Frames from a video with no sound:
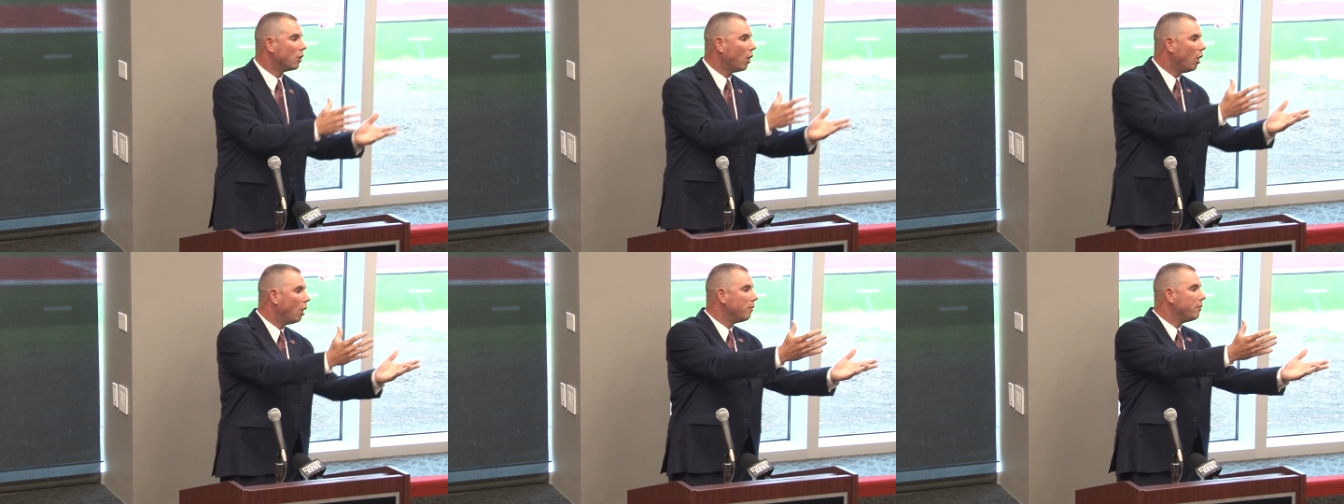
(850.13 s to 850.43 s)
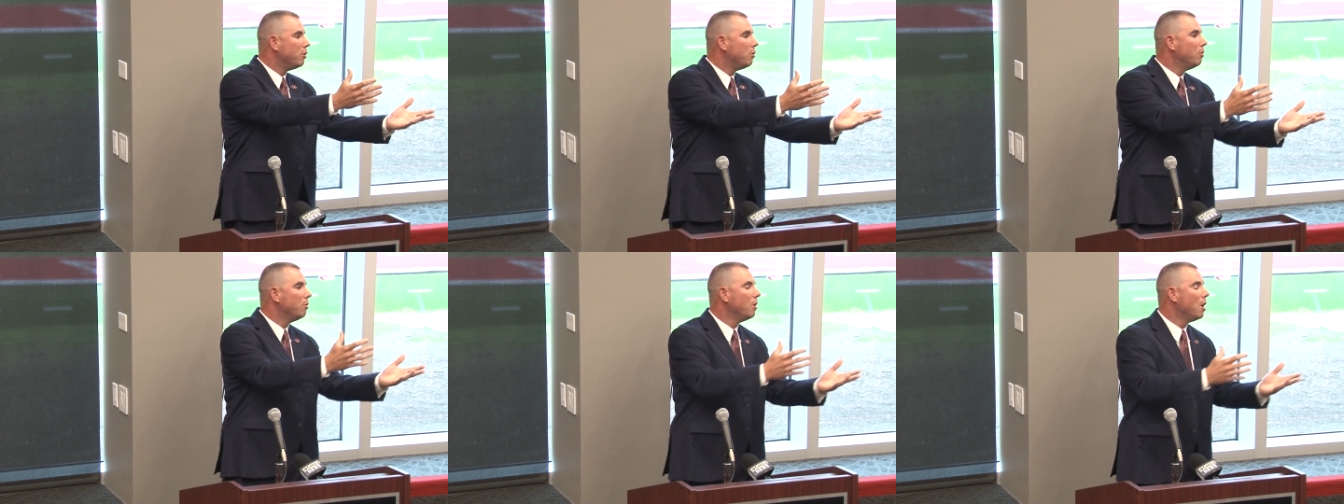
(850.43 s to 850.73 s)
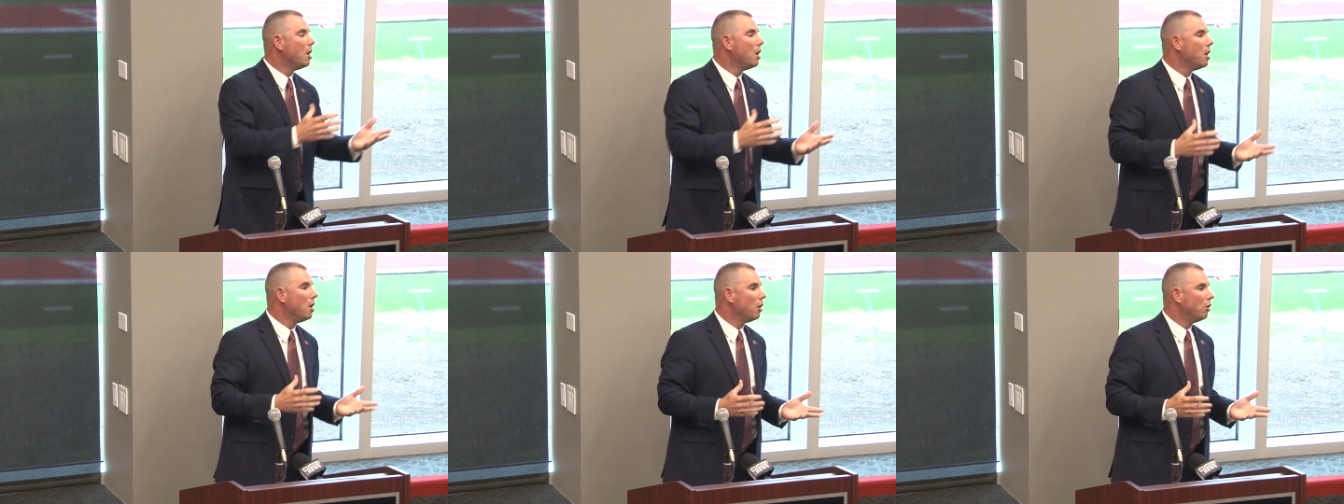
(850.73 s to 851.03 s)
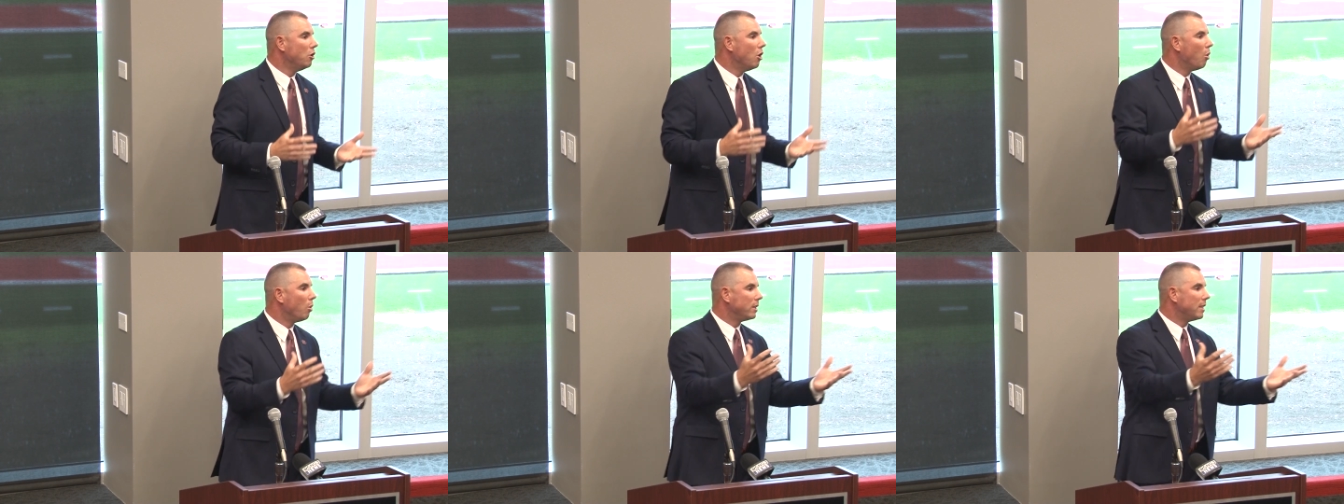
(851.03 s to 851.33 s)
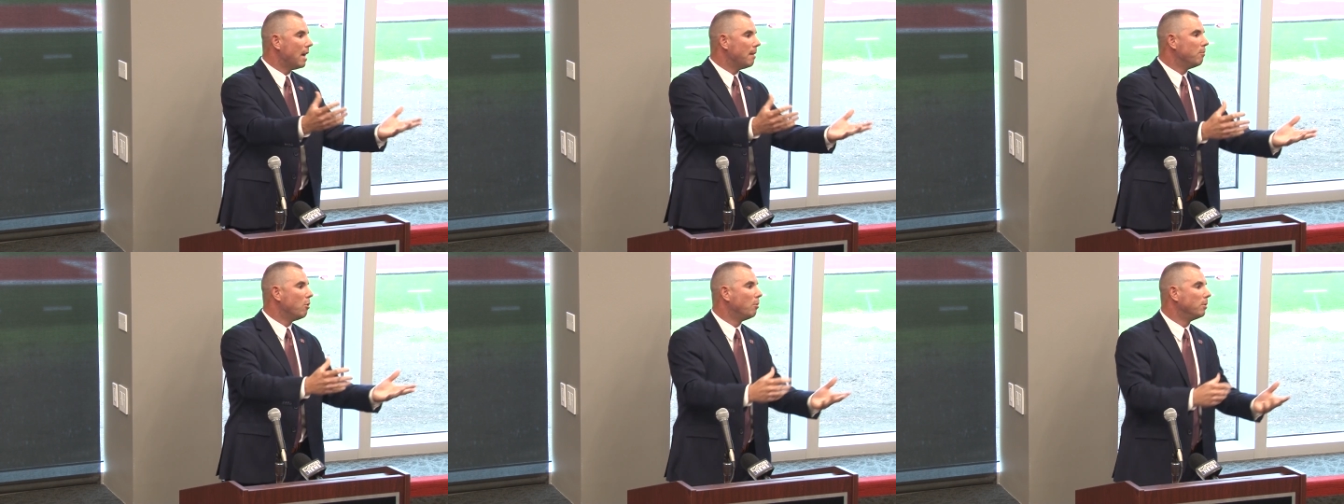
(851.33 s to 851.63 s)
All of you know what
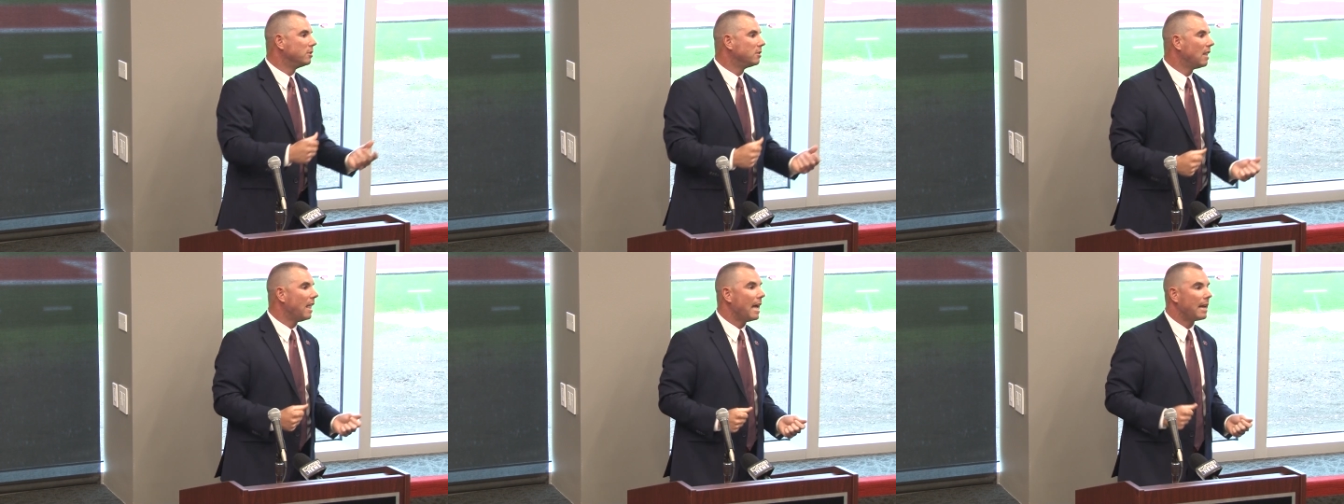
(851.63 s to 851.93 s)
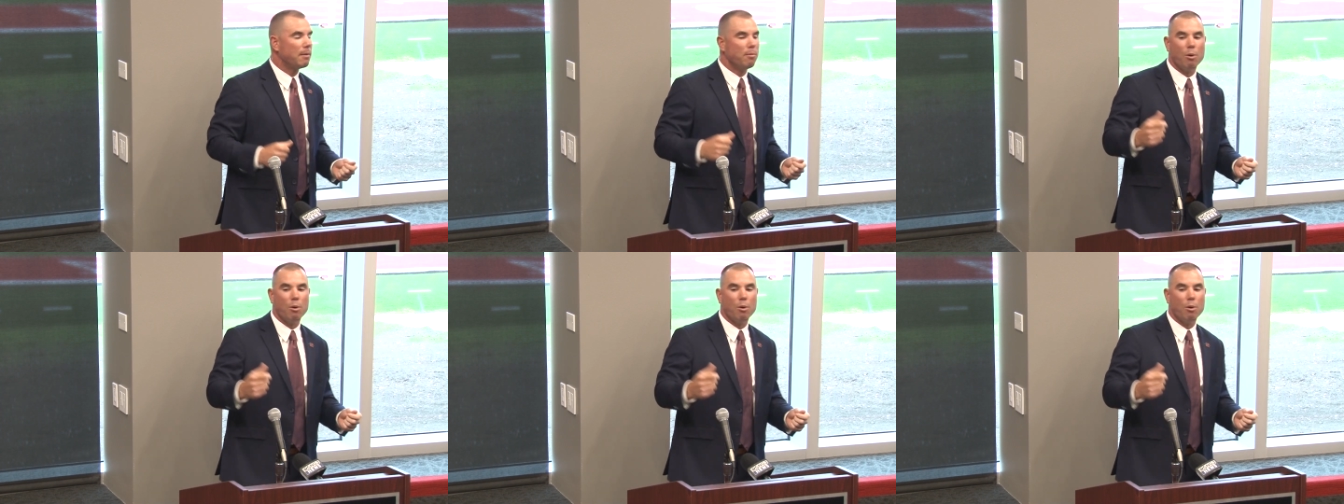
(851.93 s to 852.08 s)
that moment's like.